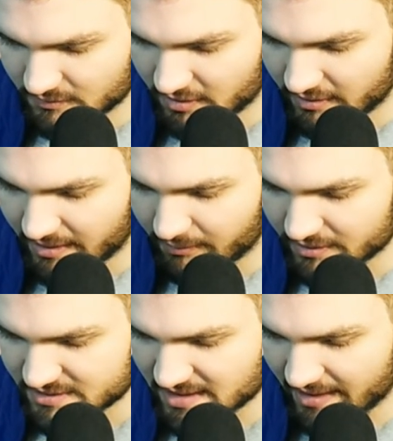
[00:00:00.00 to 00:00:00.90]
All right,
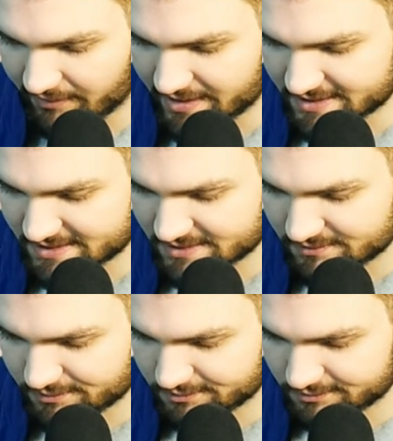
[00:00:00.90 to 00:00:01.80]
where's Tyrese?
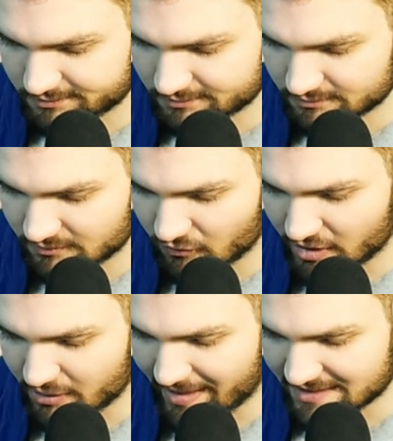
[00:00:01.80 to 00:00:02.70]
Where
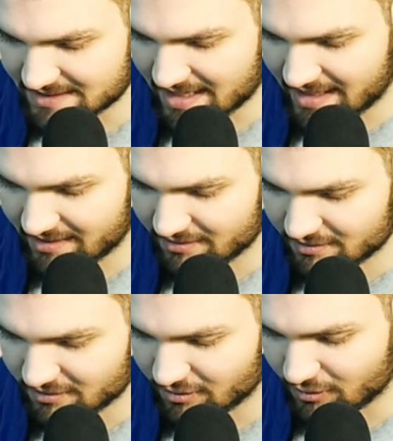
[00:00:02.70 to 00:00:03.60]
you at, Ty?
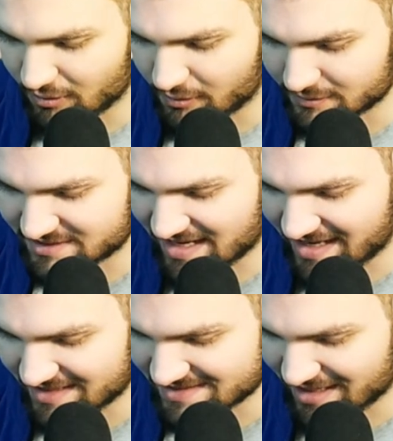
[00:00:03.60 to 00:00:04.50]
Oh,
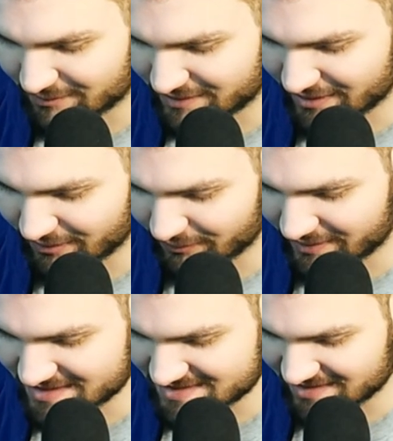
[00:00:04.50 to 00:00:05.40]
Ty is out there,
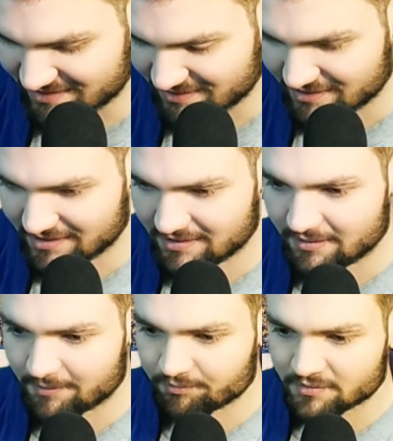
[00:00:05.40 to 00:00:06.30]
Reason.
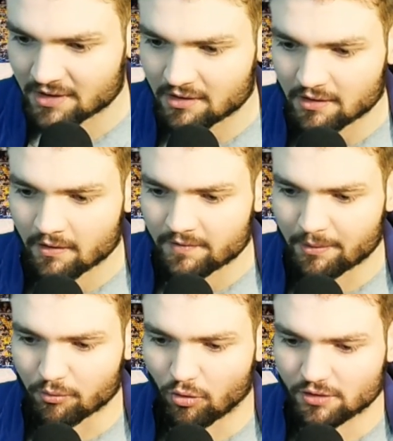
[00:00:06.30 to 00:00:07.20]
They
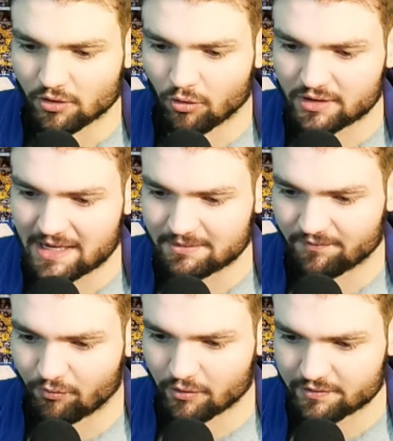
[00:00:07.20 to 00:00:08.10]
were rolling the whole game in the
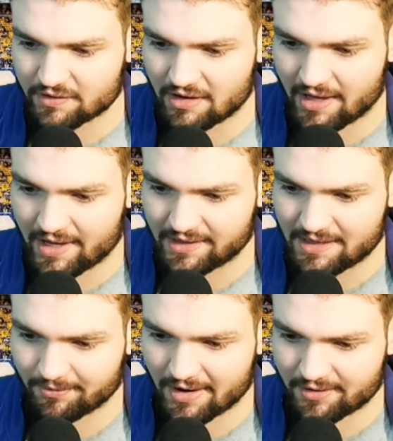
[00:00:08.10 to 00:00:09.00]
fourth. It
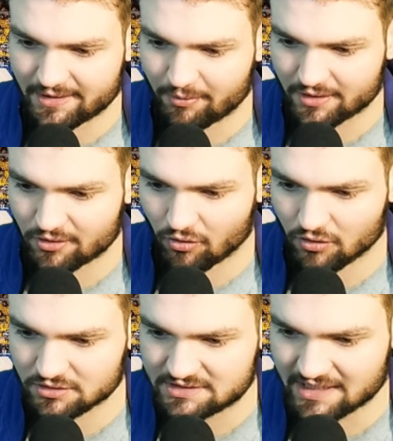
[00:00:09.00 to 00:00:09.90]
came around and they went
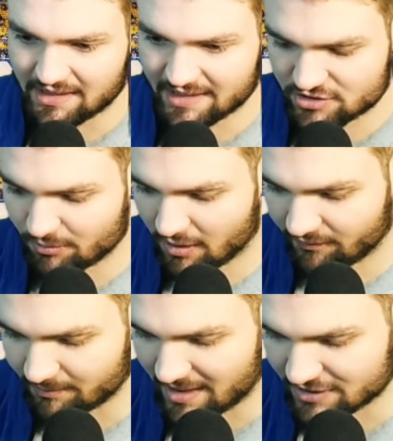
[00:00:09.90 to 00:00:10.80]
cold, getting iso ball
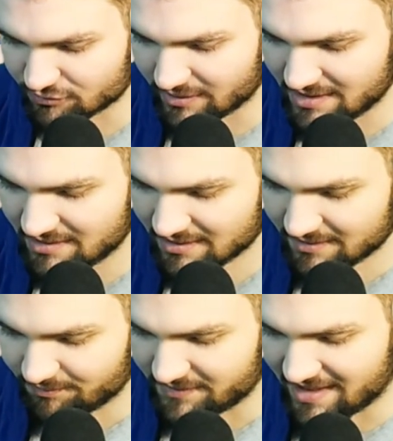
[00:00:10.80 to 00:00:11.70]
from Naz Reid.
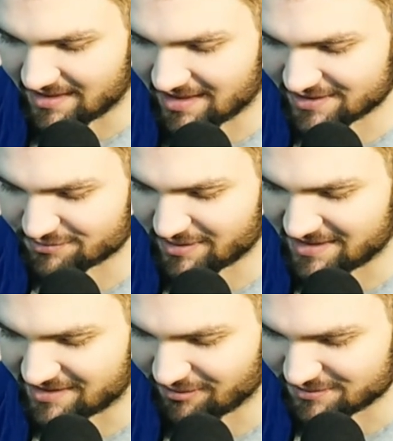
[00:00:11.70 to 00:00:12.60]
Yeah, Naz
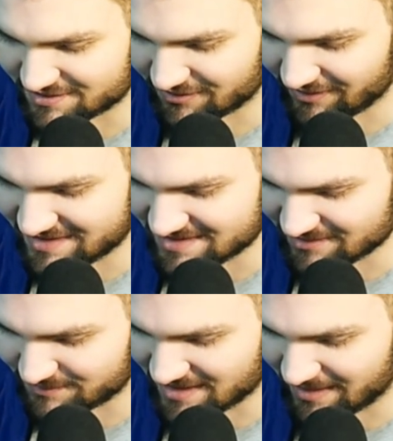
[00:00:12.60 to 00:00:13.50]
Reid goes crazy
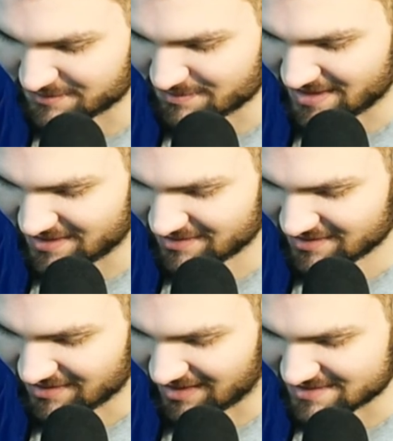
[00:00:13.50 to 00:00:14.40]
sometimes, man.
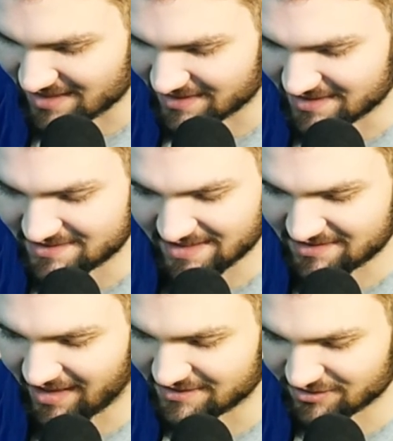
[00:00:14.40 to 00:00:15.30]
I
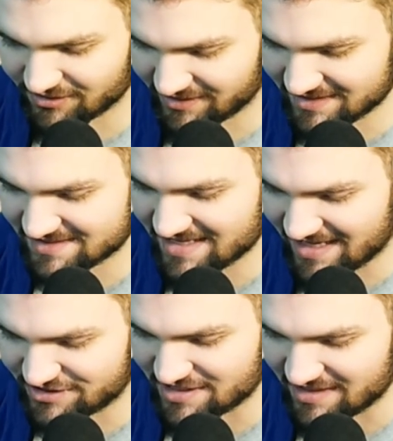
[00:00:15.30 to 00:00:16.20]
took a look at the
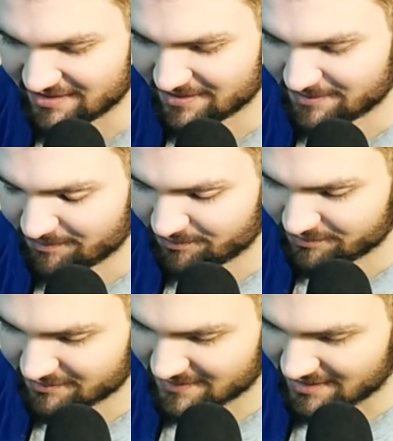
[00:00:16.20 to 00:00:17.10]
stat sheet.
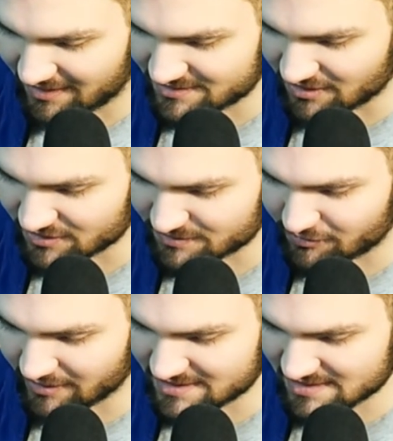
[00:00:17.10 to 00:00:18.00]
I saw some
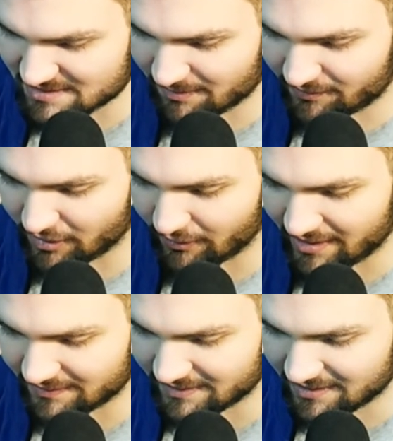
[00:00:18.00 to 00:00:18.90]
criticism of Curry
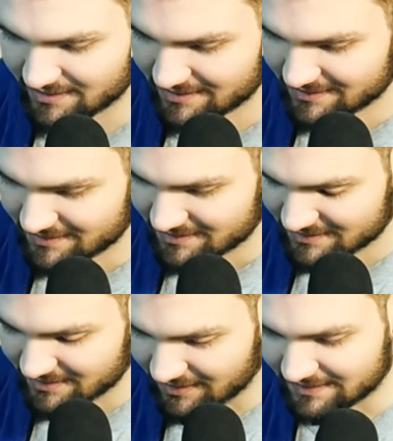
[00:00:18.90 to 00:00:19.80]
on
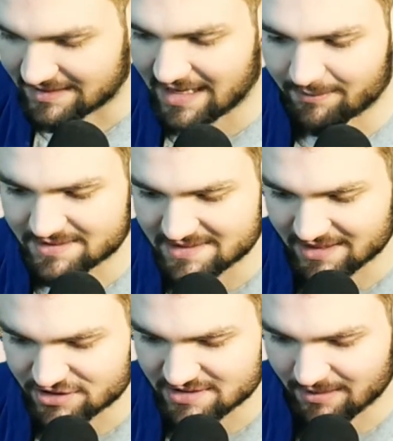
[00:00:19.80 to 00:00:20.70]
the comment
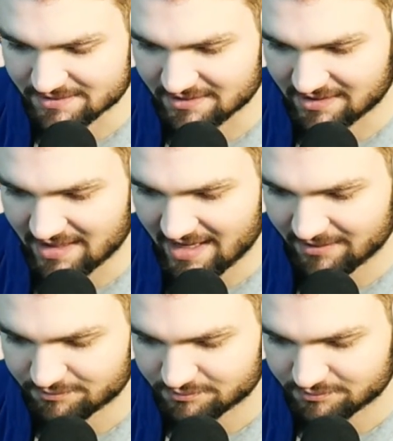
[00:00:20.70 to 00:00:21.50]
sections I was looking at.